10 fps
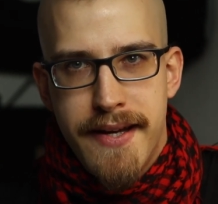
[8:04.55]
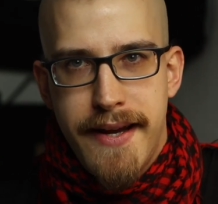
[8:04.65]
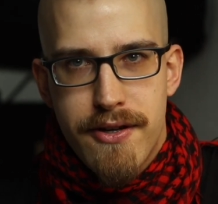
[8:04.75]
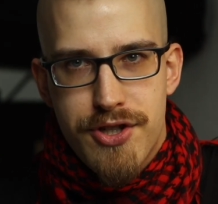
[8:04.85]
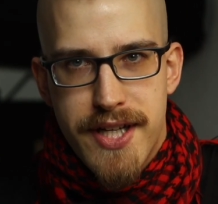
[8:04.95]

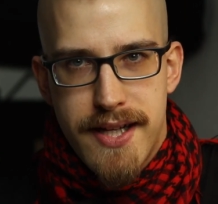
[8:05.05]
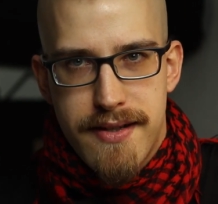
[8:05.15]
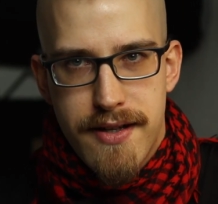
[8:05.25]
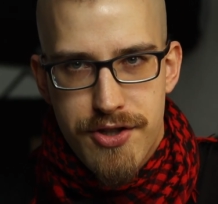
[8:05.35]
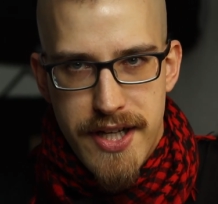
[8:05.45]

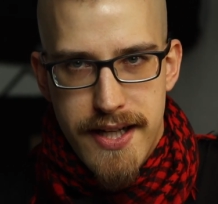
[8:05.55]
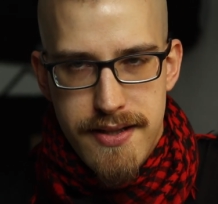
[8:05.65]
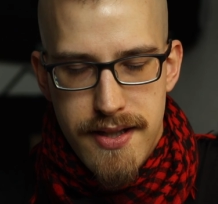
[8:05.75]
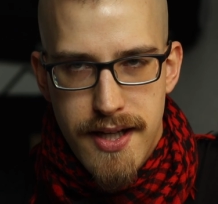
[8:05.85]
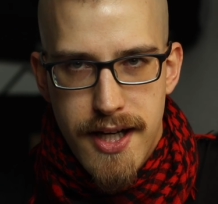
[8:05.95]
Neoshell
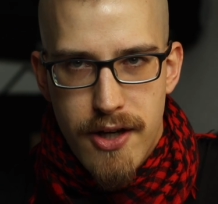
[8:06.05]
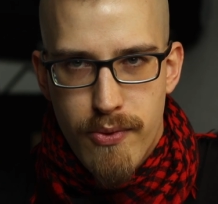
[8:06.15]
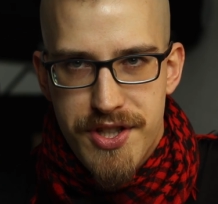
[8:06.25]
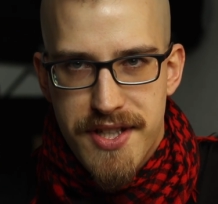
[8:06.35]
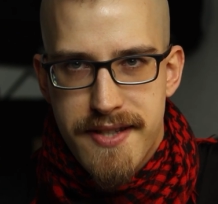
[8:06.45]
shell,
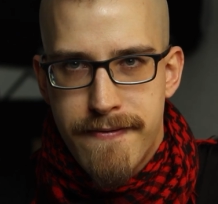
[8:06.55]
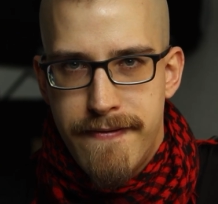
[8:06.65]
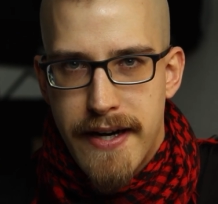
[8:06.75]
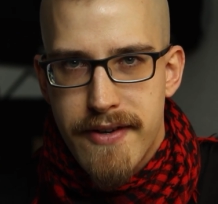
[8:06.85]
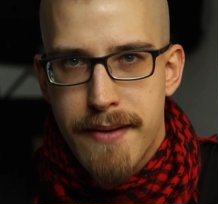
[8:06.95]
which is a
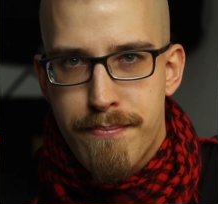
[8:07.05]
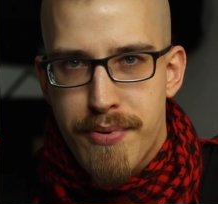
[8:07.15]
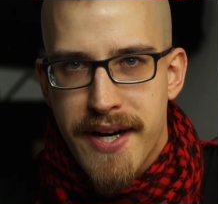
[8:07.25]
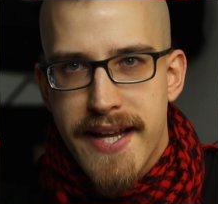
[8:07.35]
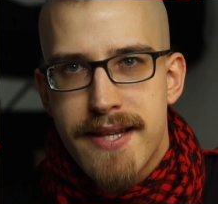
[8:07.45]
very
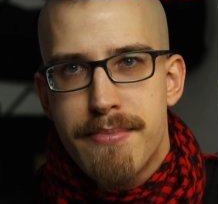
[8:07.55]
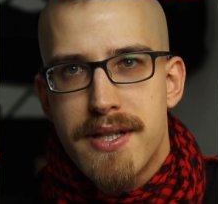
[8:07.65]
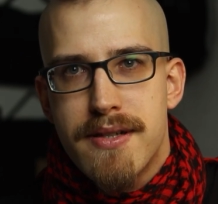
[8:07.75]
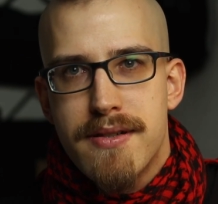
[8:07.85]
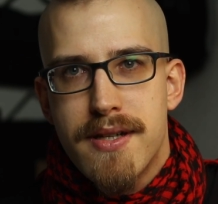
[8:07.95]

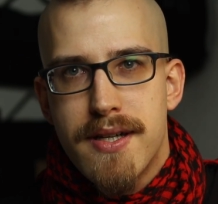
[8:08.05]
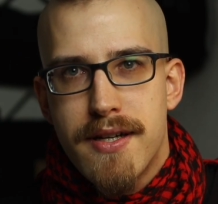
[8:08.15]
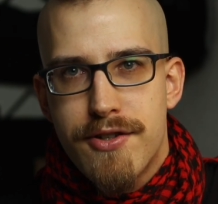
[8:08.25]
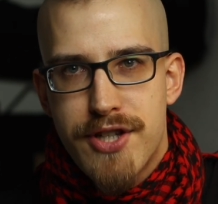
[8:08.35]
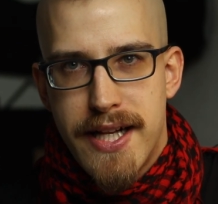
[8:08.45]
breathable
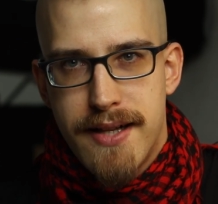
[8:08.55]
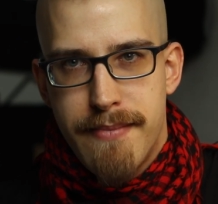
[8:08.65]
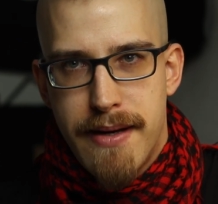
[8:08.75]
shell